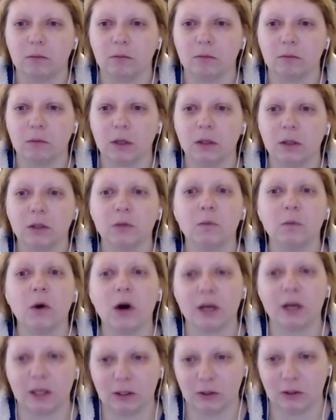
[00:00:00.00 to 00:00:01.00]

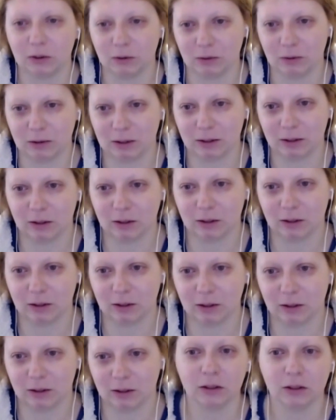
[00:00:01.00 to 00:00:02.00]
bodysuit,
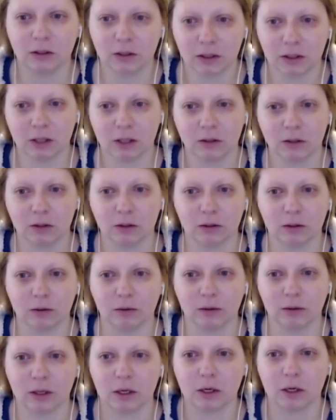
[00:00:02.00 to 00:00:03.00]
in this skin
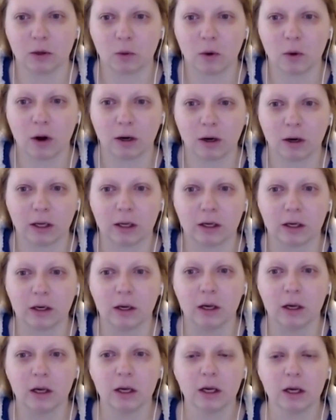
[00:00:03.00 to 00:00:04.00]
suit that you're walking in.
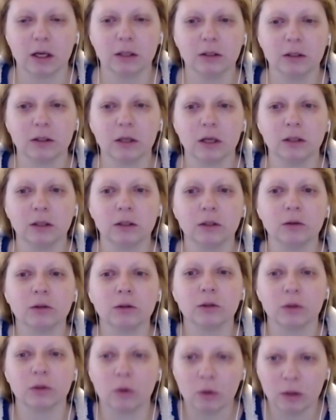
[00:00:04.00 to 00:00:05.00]
It's your
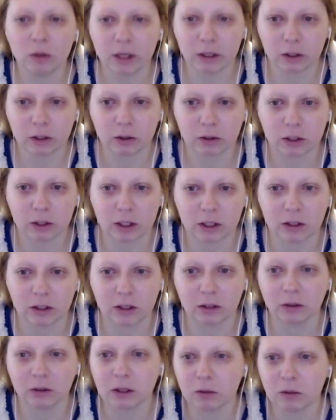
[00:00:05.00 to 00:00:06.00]
soul energy
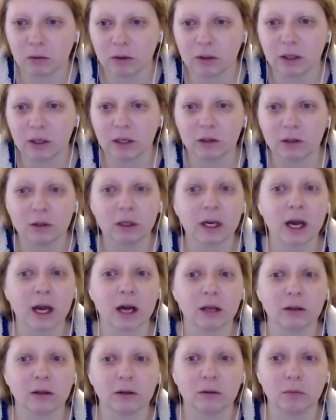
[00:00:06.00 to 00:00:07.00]
that they really look
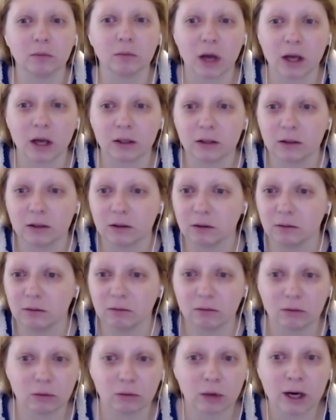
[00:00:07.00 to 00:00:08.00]
at, past
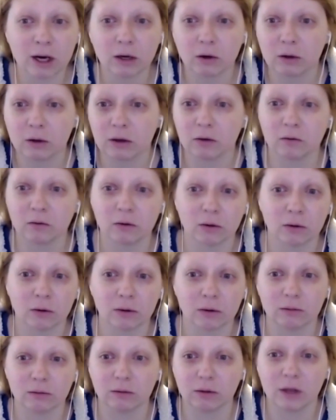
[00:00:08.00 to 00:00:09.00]
record of
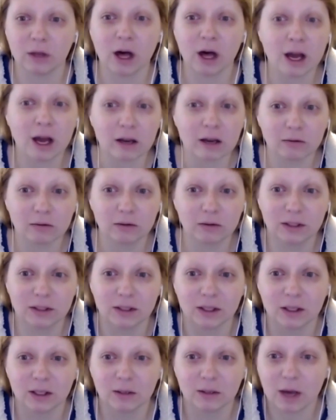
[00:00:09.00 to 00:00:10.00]
your lives,
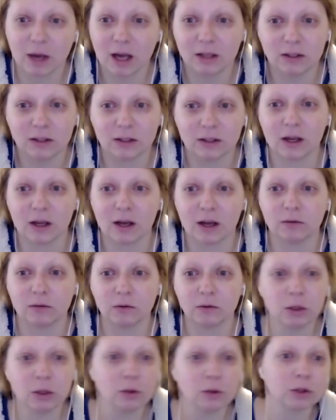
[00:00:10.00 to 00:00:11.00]
past
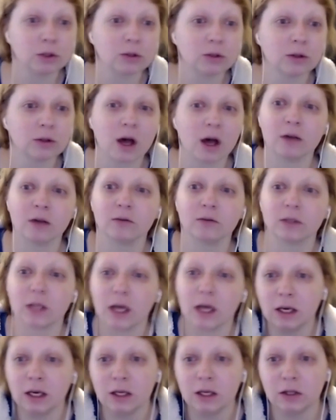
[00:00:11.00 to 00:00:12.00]
lives, future lives,
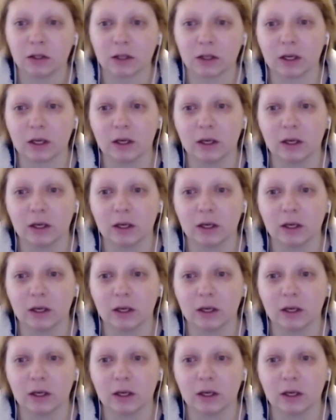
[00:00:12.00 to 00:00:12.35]
anything.